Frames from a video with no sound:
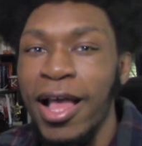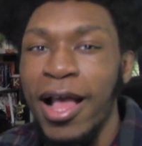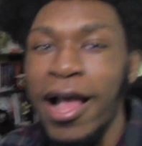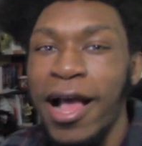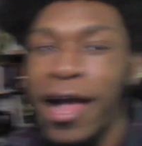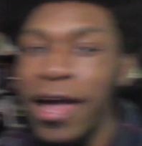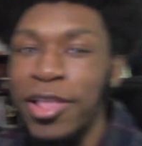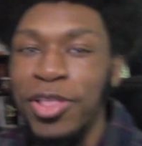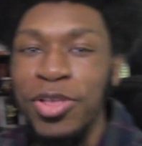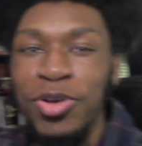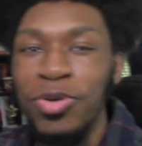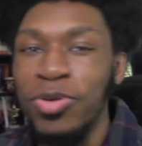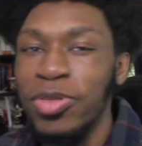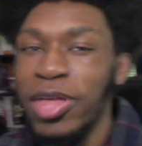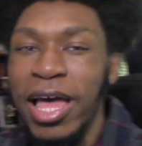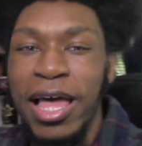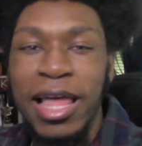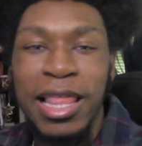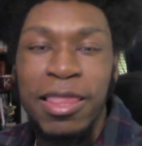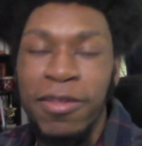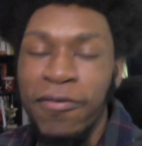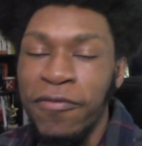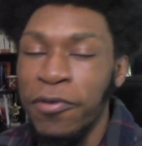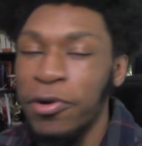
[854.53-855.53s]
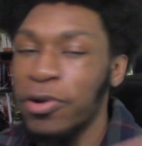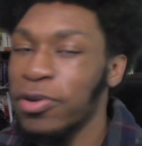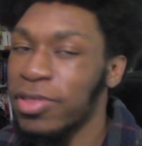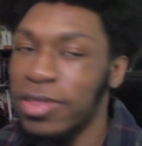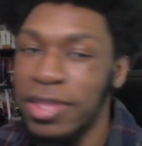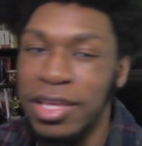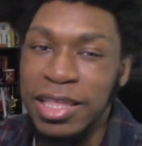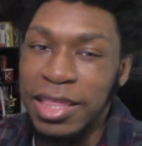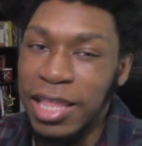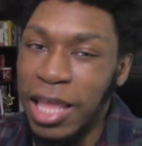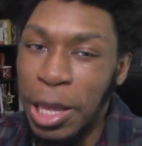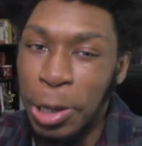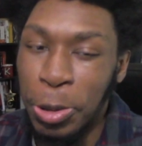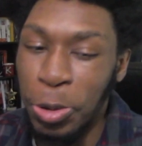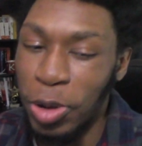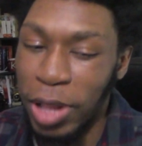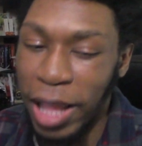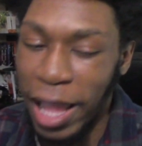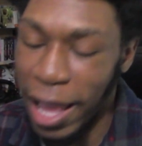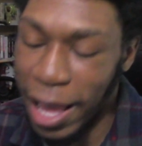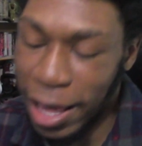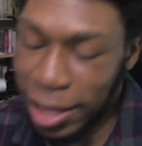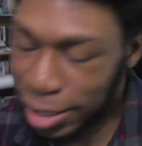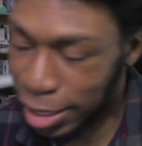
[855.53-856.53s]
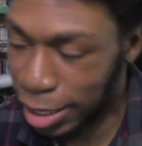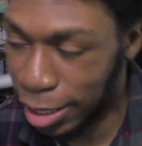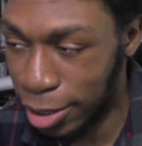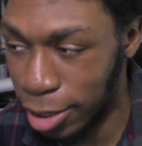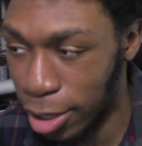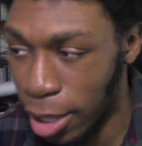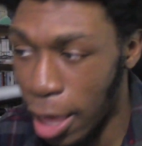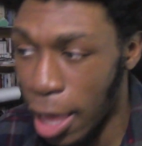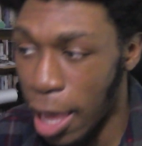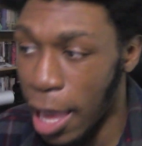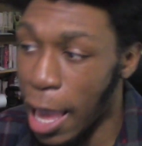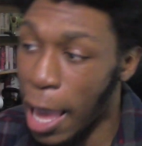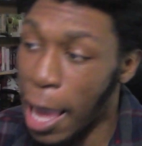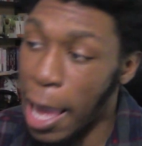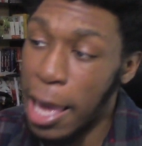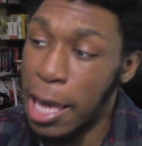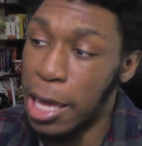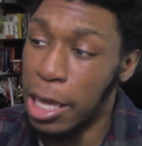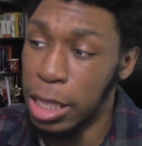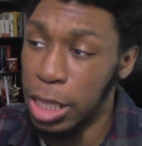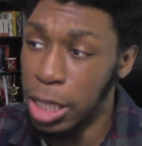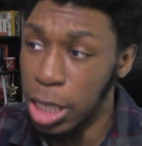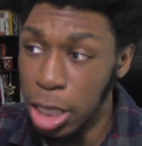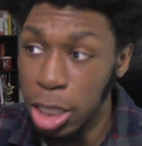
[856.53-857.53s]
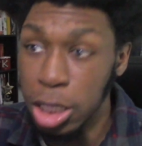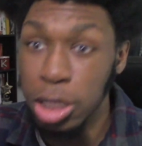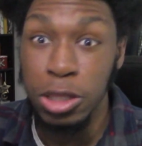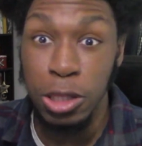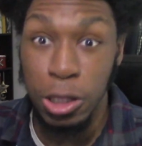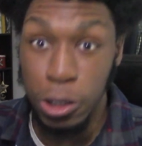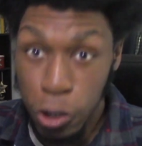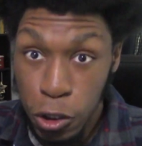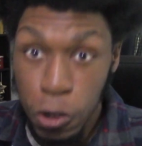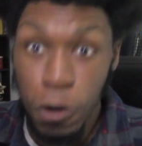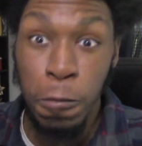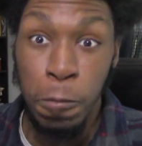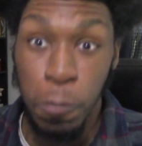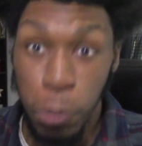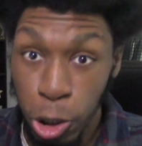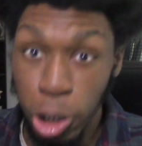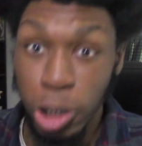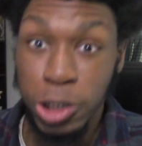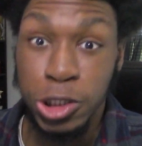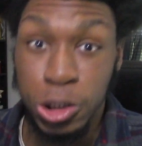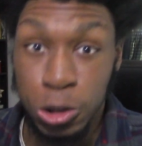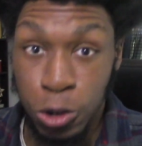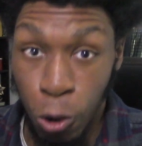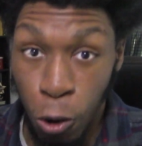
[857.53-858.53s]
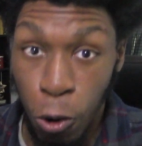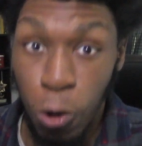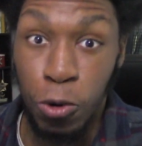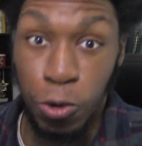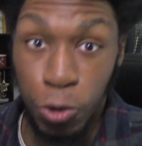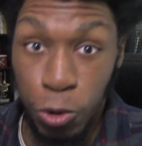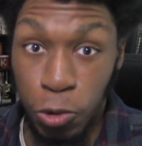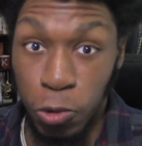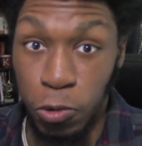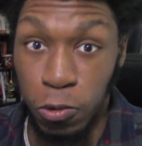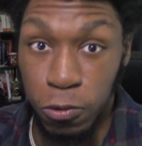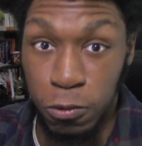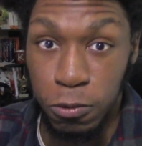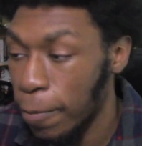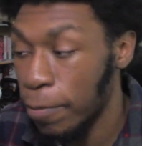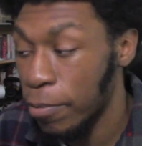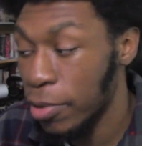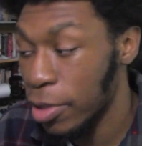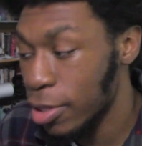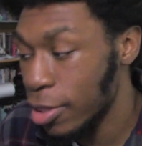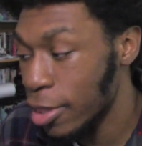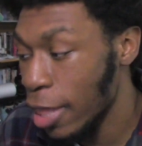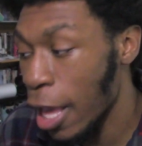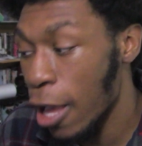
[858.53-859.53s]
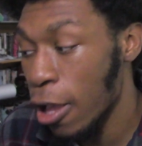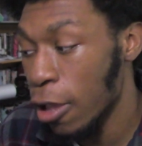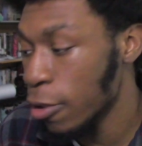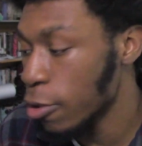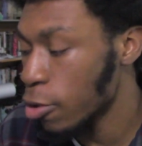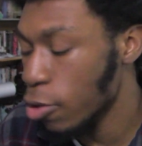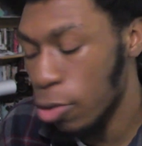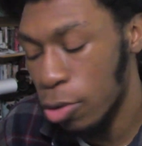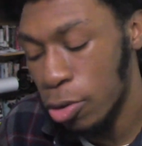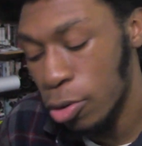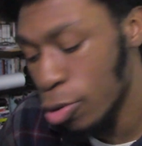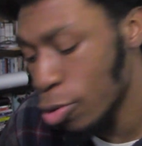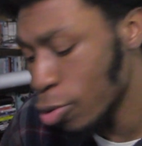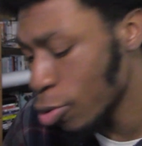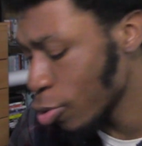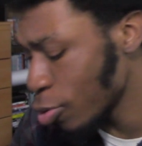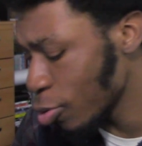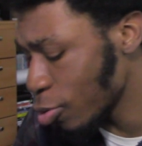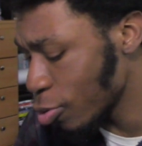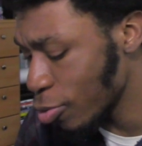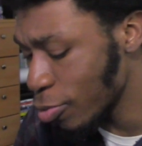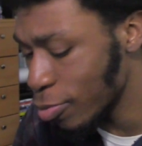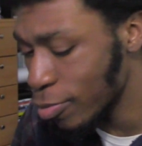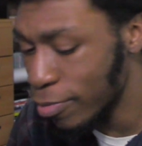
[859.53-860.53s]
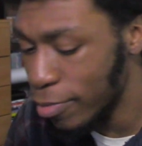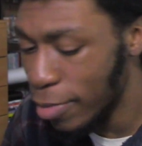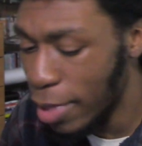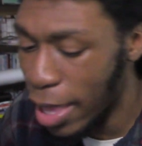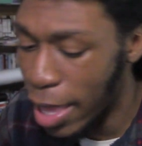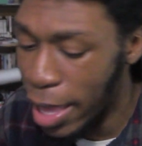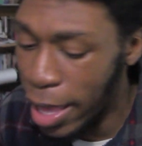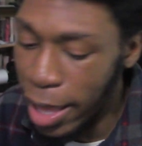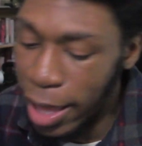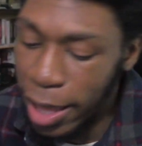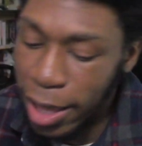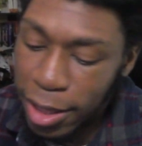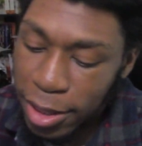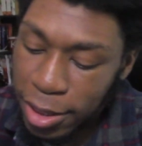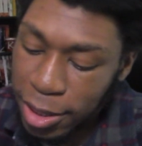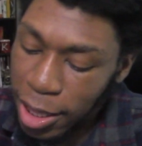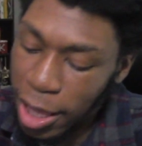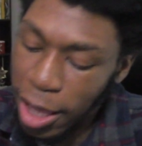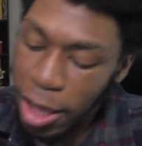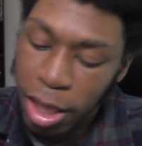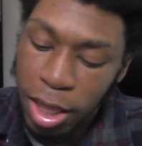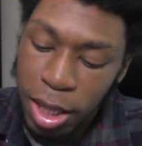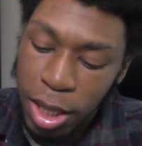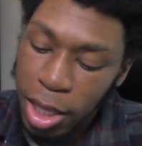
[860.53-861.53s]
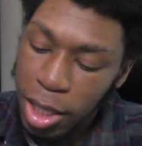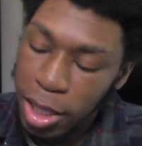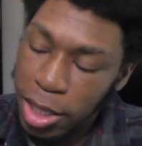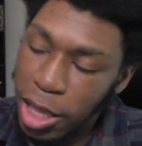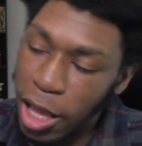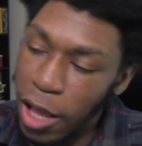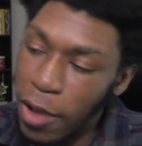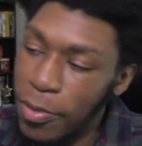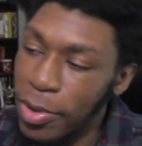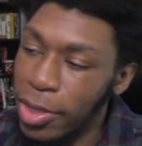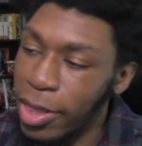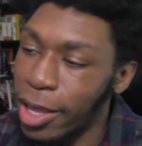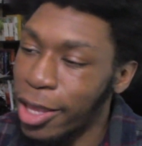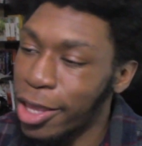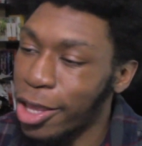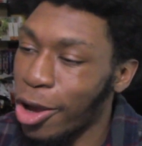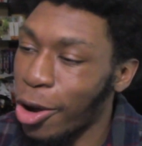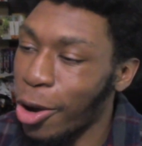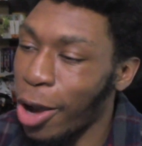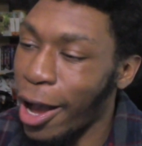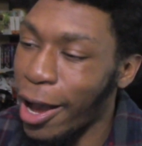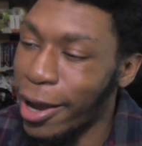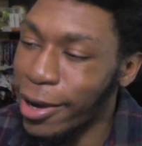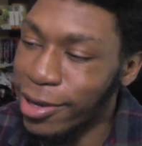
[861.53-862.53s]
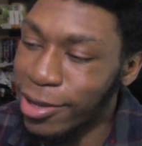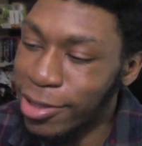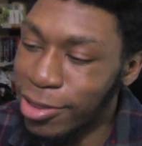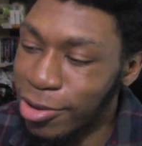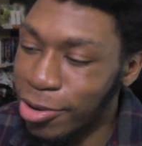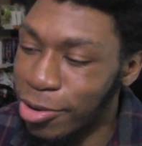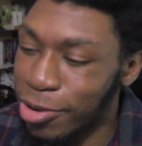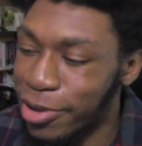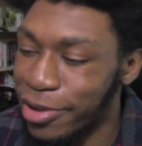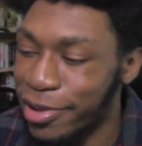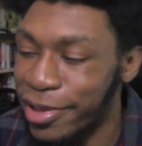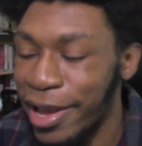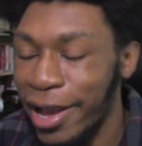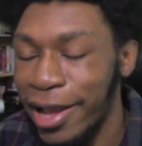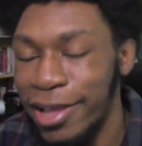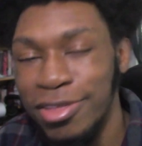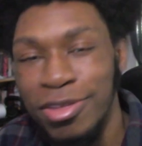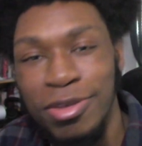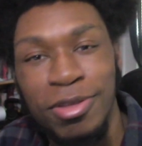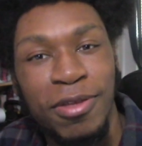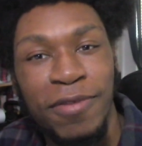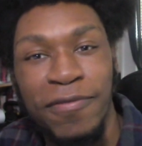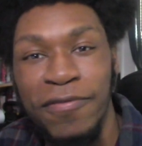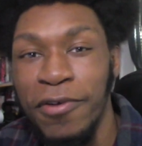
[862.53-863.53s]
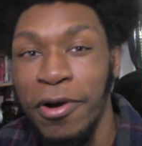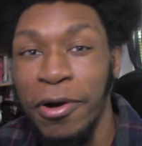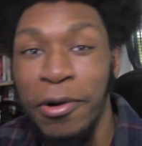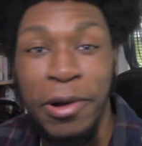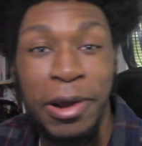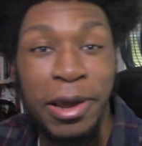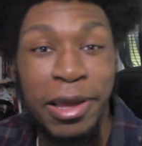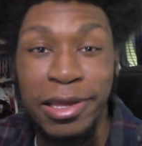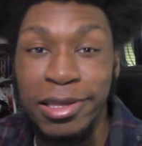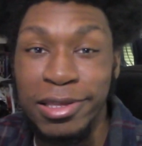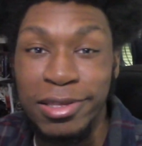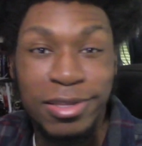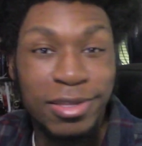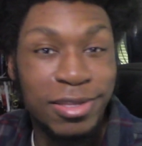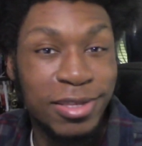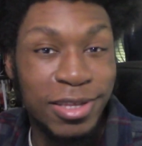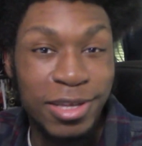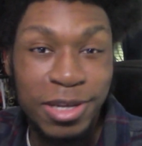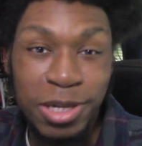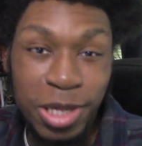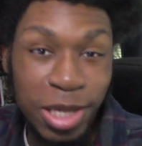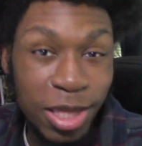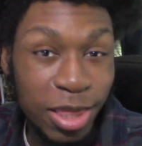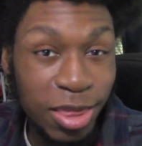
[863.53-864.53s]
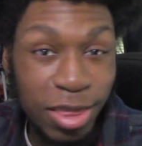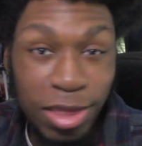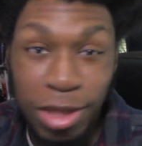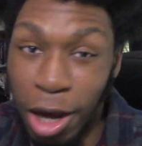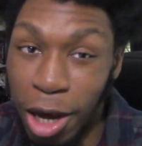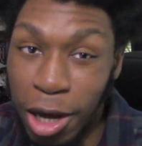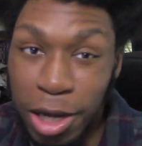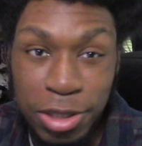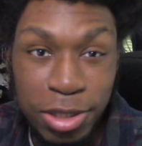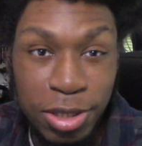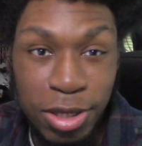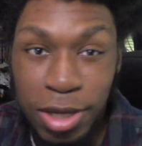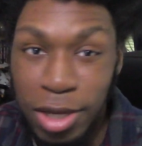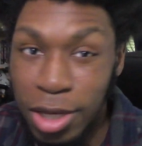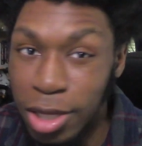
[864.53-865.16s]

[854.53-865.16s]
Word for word: I knew that the first thing they would ask is, hey, did you push Tohru? Because that would, oh man, that would be like, yo, Akito, you got into the far end. It's done.